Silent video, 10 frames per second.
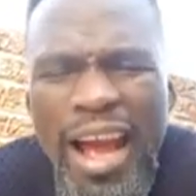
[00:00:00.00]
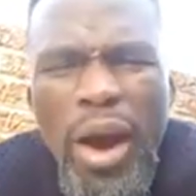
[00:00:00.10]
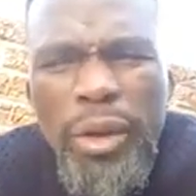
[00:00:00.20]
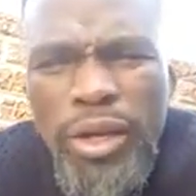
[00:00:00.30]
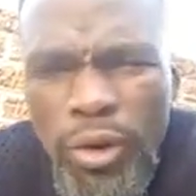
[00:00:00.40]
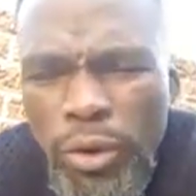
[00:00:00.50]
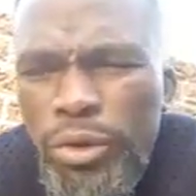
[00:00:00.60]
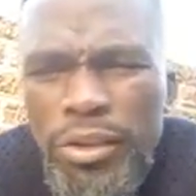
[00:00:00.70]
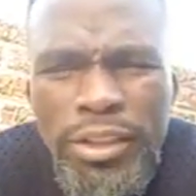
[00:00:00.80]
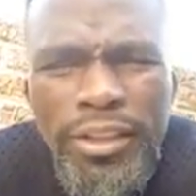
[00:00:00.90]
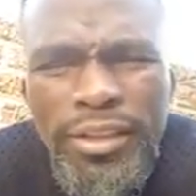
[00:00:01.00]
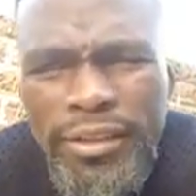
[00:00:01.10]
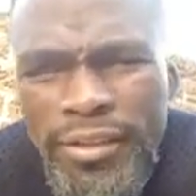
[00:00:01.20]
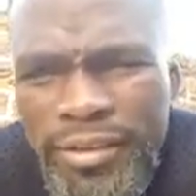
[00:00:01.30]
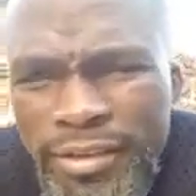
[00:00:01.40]
are we called
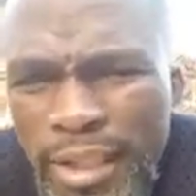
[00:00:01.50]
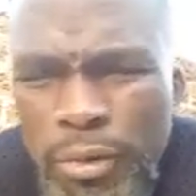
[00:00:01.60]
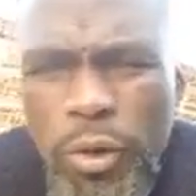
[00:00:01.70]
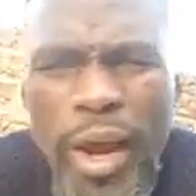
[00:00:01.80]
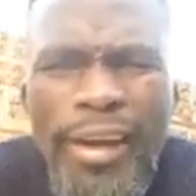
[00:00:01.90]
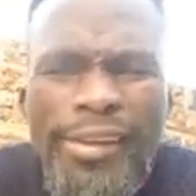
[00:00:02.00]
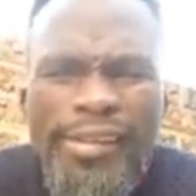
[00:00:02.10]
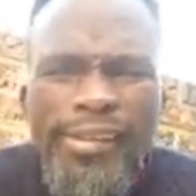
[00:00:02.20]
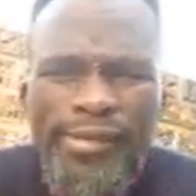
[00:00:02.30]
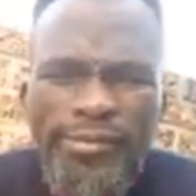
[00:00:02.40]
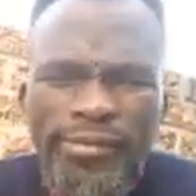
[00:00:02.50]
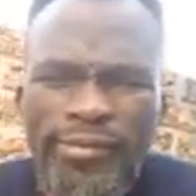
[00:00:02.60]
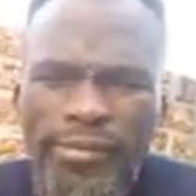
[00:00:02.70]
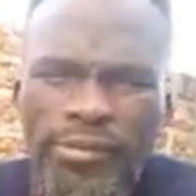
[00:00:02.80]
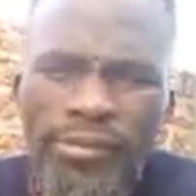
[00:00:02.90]
the Mukwenas?
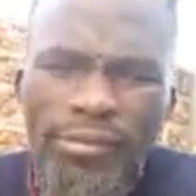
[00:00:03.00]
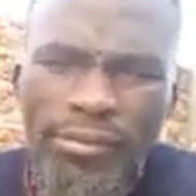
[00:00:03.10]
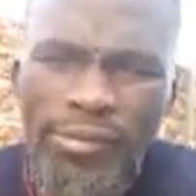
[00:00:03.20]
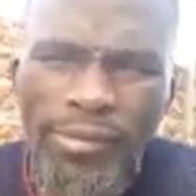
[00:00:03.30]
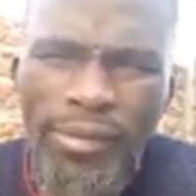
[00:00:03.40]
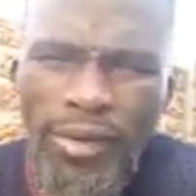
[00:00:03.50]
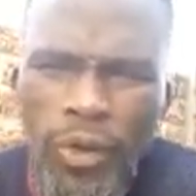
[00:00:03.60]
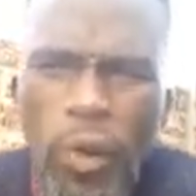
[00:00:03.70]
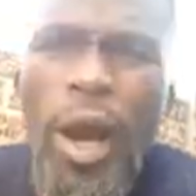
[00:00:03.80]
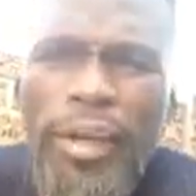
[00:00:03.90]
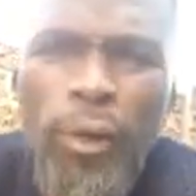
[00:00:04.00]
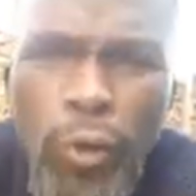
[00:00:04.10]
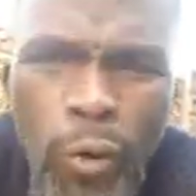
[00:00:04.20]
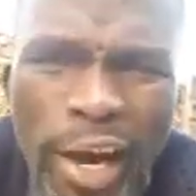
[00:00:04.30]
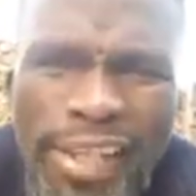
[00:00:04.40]
Who are the
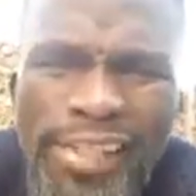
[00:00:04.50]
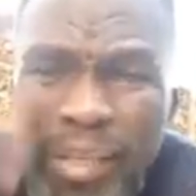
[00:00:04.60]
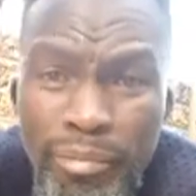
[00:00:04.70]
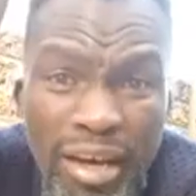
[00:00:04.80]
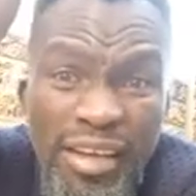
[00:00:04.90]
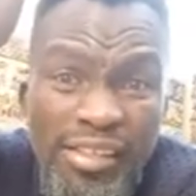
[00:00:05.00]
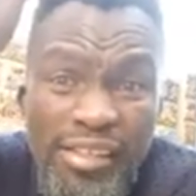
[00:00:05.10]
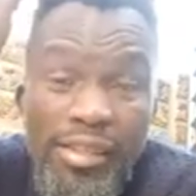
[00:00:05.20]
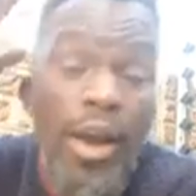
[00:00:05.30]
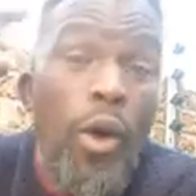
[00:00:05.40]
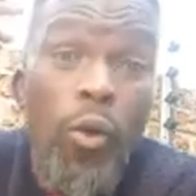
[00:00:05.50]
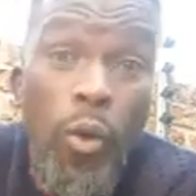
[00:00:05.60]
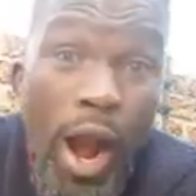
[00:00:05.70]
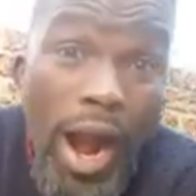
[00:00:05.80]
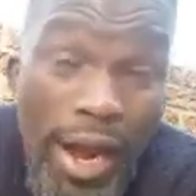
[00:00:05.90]
Hungwes, the birds?
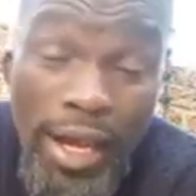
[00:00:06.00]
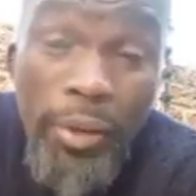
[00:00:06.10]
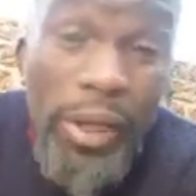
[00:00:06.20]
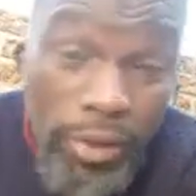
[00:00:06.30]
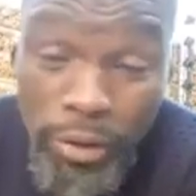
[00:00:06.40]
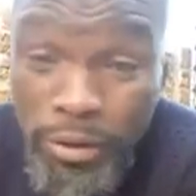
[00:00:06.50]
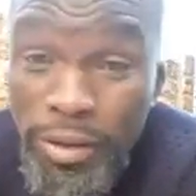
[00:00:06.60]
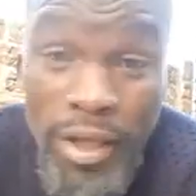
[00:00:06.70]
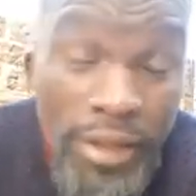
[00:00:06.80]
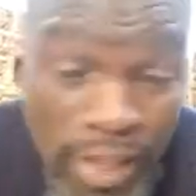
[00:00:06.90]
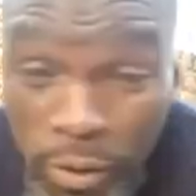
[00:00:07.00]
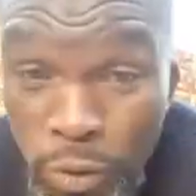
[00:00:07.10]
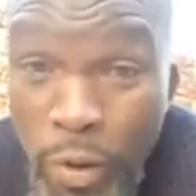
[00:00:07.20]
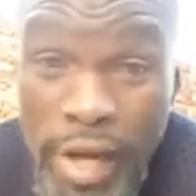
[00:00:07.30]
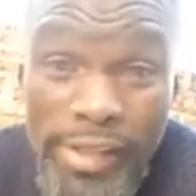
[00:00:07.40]
Why are we called the
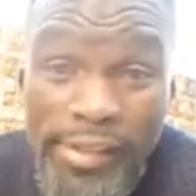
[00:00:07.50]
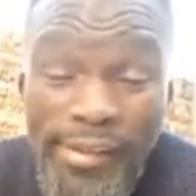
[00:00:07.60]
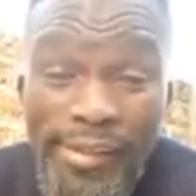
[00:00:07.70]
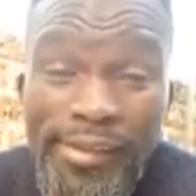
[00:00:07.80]
Hungwes?